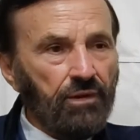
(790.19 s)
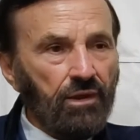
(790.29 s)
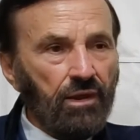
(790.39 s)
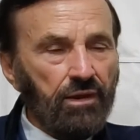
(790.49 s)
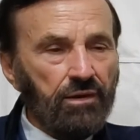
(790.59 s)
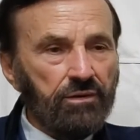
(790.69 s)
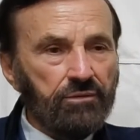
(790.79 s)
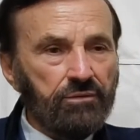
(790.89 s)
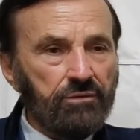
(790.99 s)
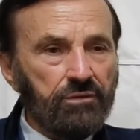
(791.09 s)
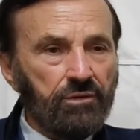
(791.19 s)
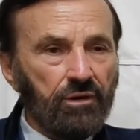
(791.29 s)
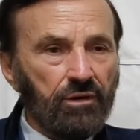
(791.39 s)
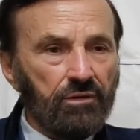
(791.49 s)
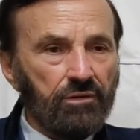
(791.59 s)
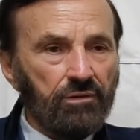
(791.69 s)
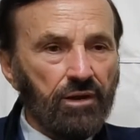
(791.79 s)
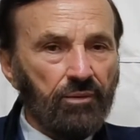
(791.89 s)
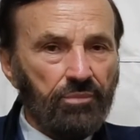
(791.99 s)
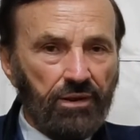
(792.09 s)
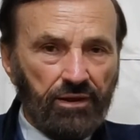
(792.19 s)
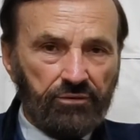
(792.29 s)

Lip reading: And I packed